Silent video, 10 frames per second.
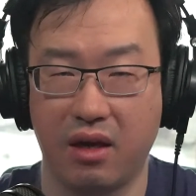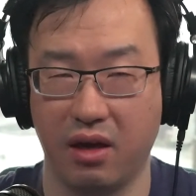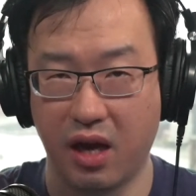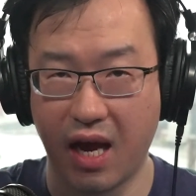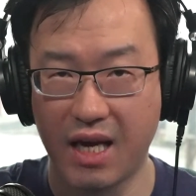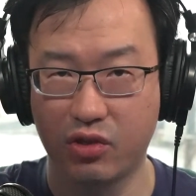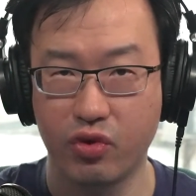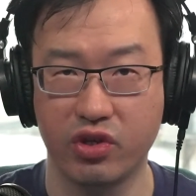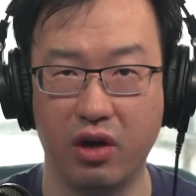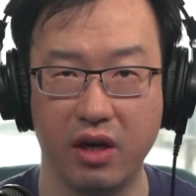
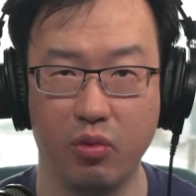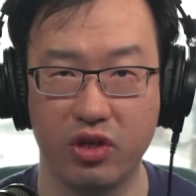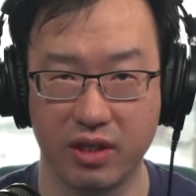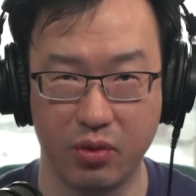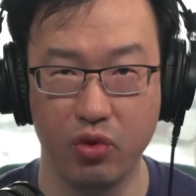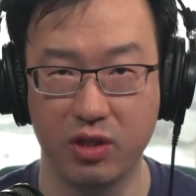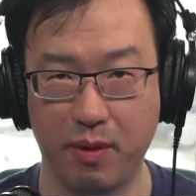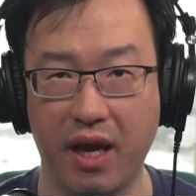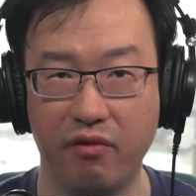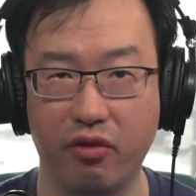asterisk on it, which is who is
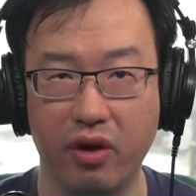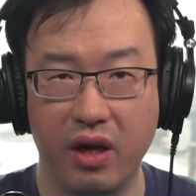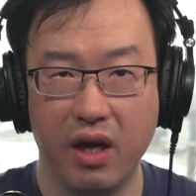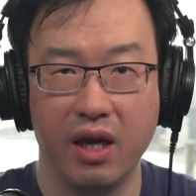paying for it,